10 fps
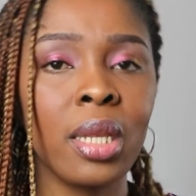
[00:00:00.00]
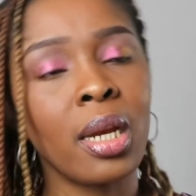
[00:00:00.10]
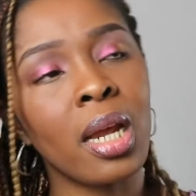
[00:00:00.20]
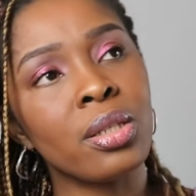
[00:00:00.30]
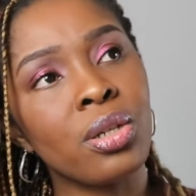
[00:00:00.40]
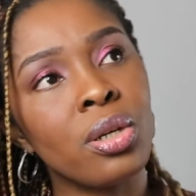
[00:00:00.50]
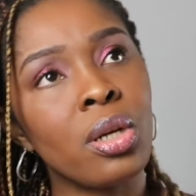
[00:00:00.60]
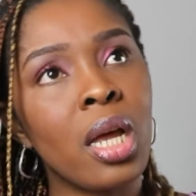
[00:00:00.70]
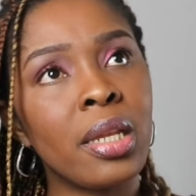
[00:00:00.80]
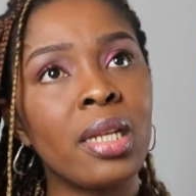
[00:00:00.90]
Then I turned,
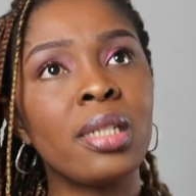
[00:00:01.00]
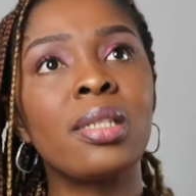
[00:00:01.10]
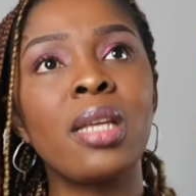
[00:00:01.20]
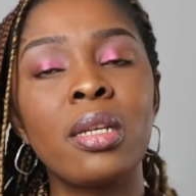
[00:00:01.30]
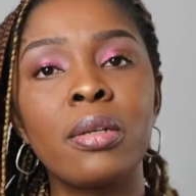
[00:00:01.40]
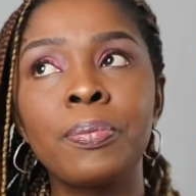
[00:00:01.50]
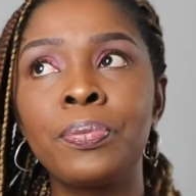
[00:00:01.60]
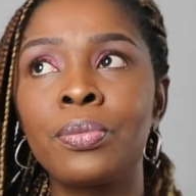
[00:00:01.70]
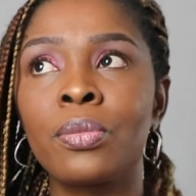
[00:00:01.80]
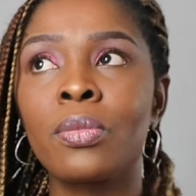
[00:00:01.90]
and then he said,
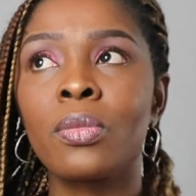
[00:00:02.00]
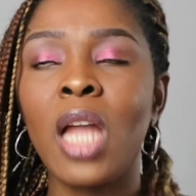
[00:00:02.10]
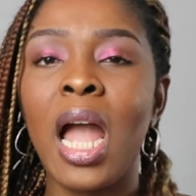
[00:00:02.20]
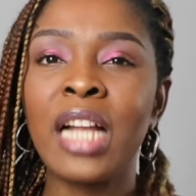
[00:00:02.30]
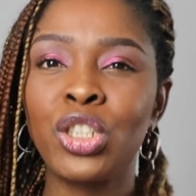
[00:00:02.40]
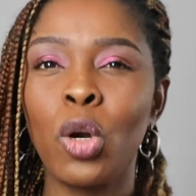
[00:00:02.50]
I